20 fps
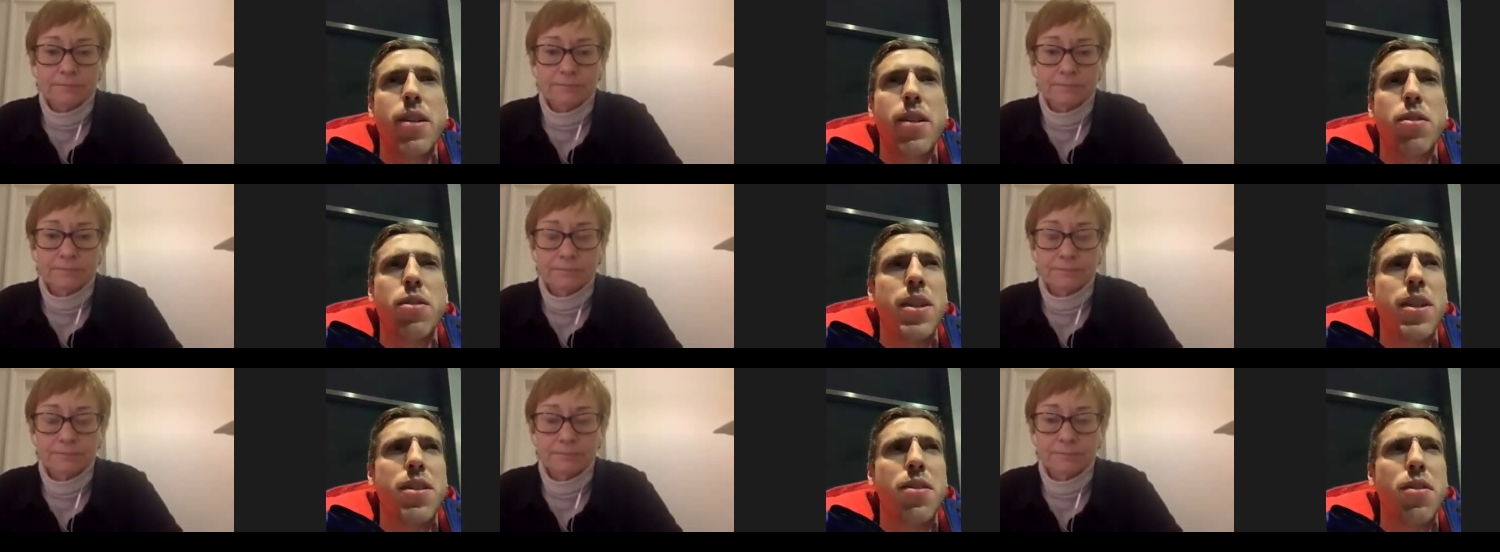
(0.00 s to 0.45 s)

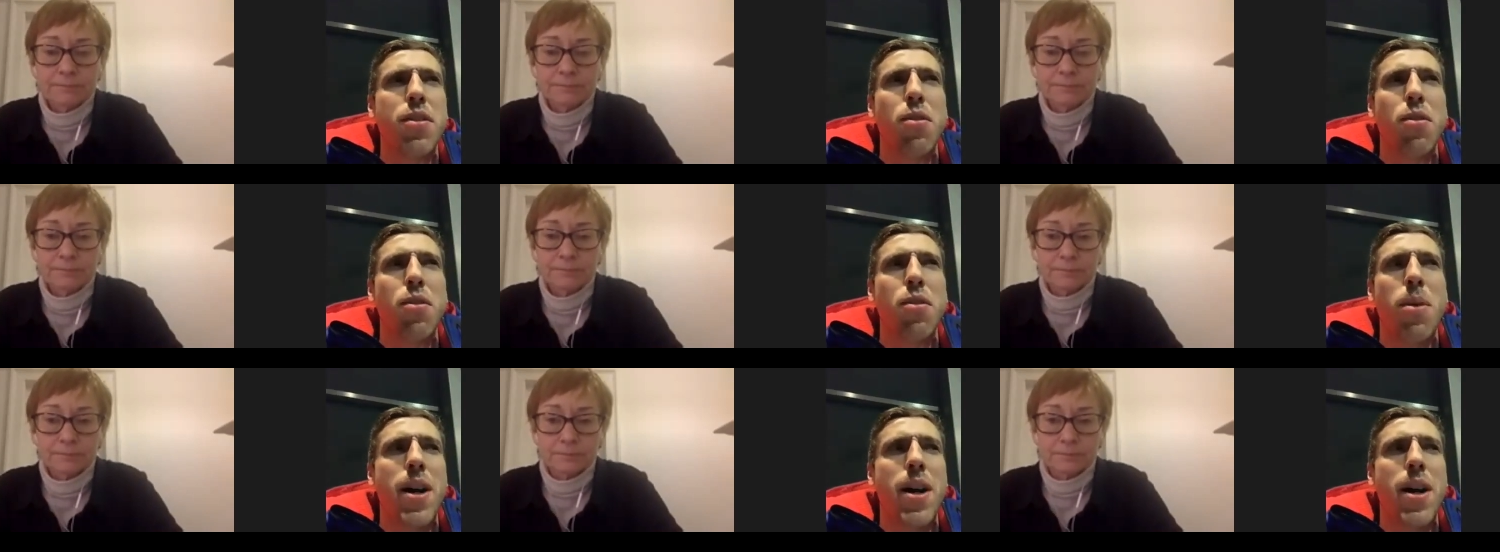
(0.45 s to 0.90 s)
Speaker 1: so I don't know
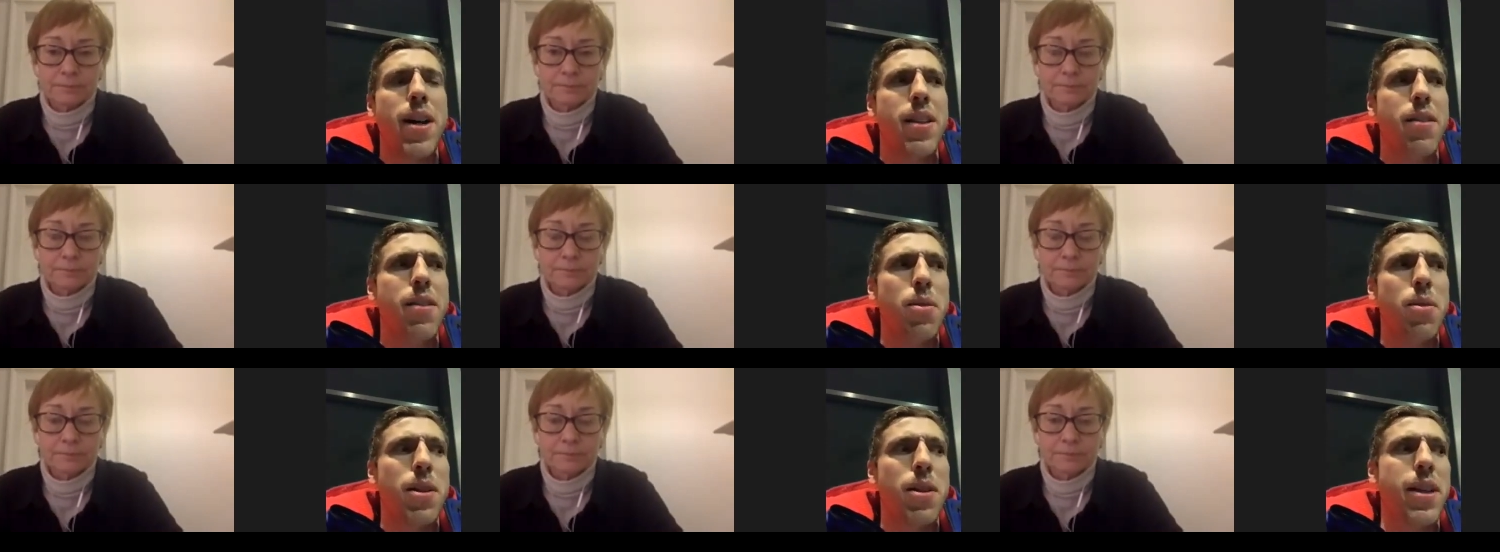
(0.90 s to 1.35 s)
why
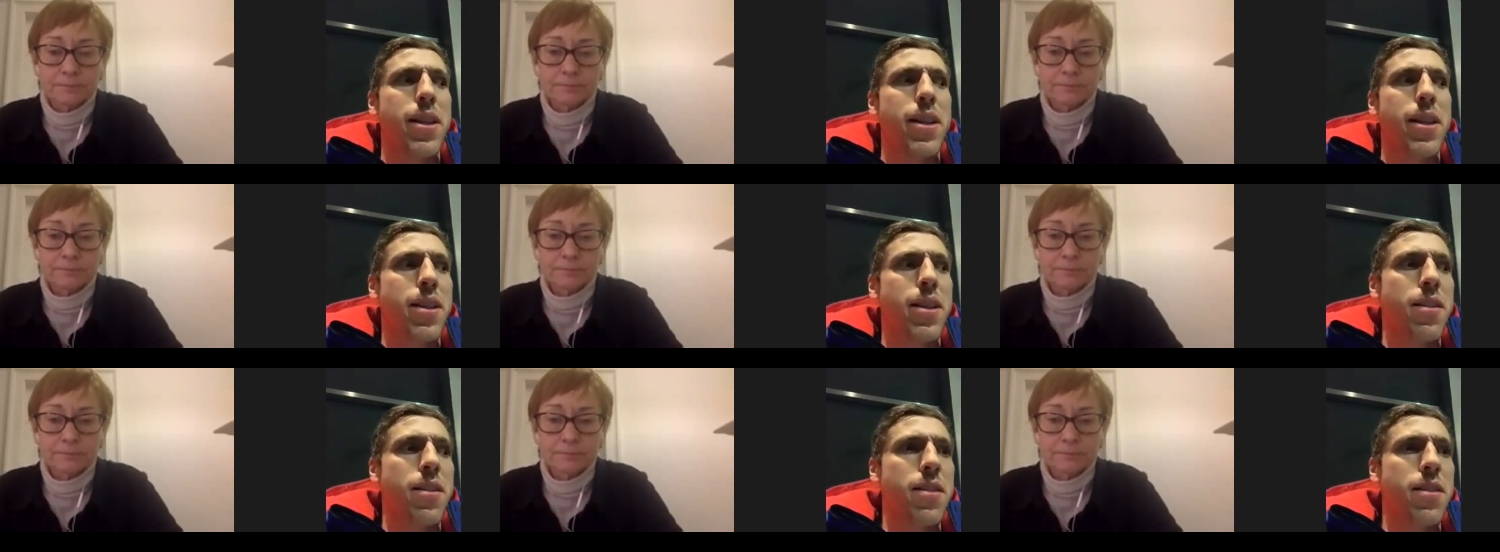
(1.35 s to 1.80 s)
they were letting
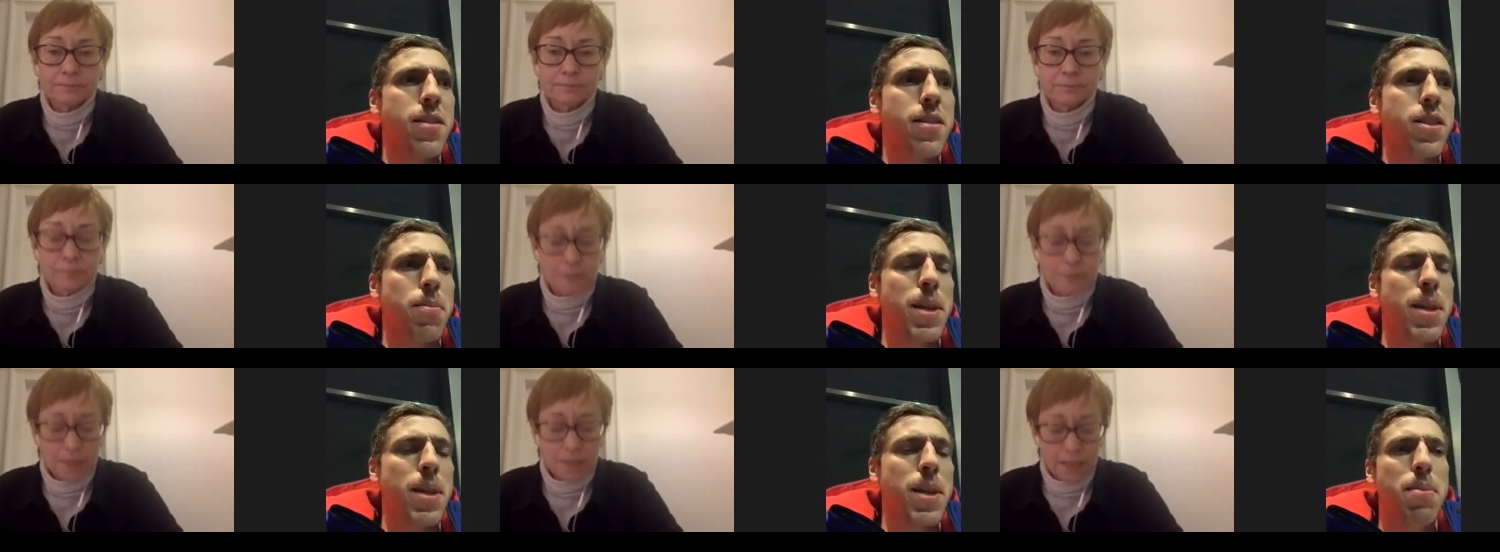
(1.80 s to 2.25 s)
in
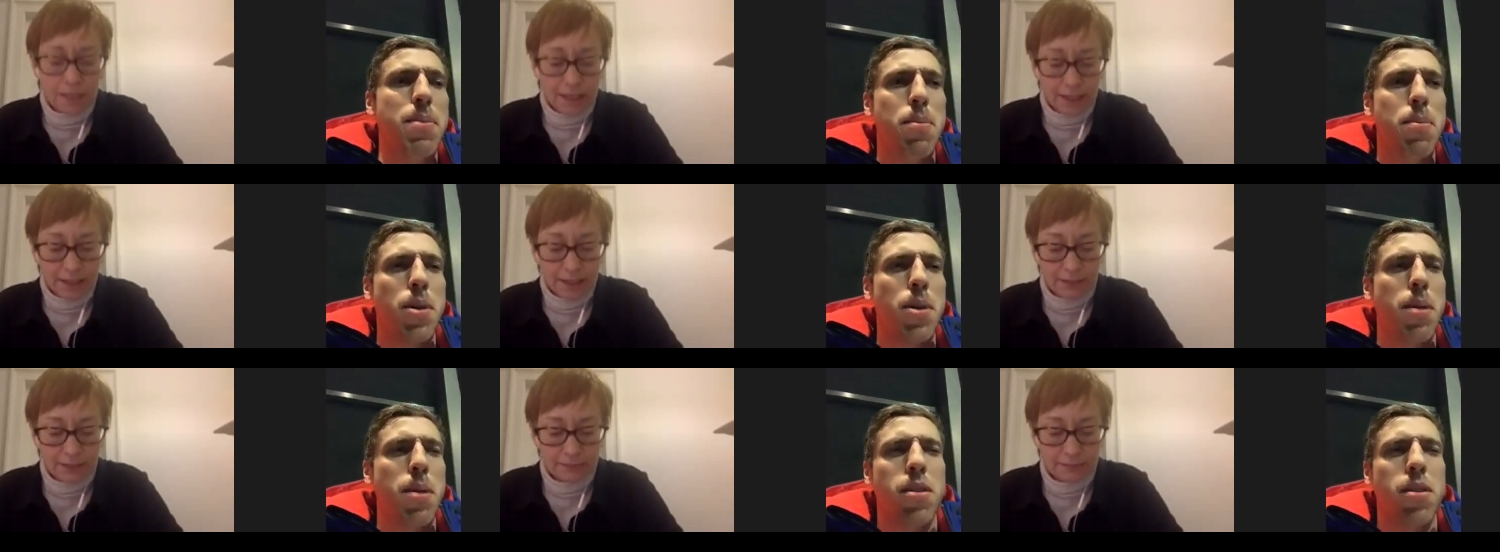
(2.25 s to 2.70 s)
so many
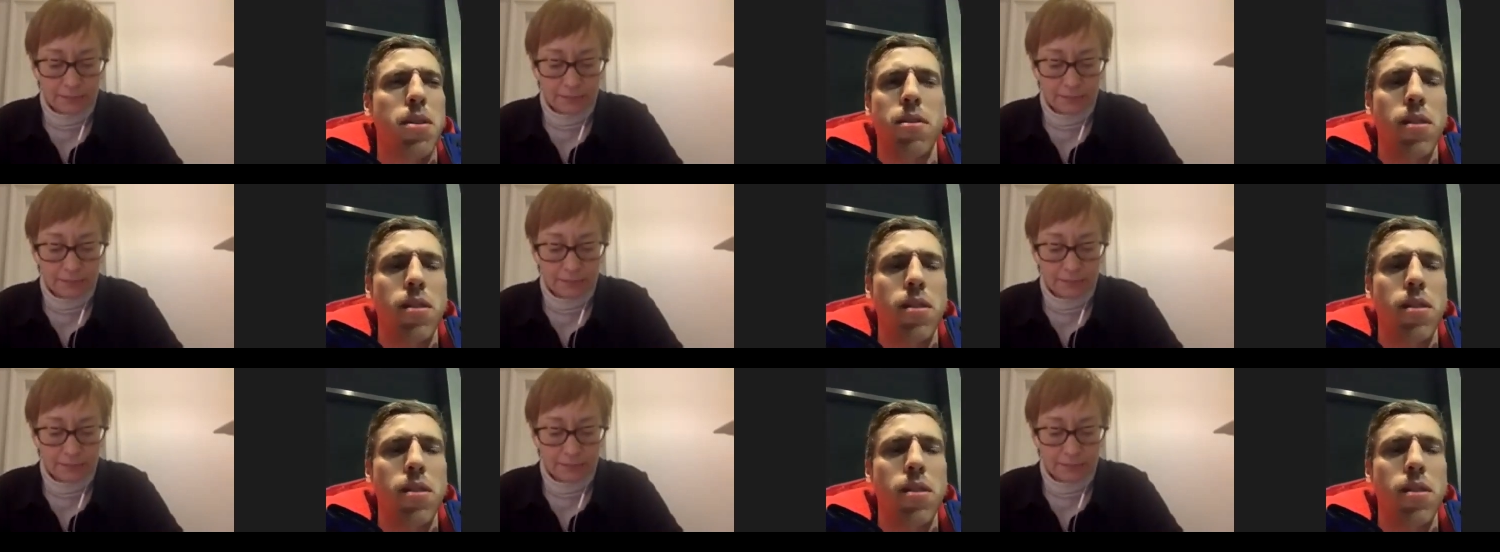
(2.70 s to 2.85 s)
people. I'm not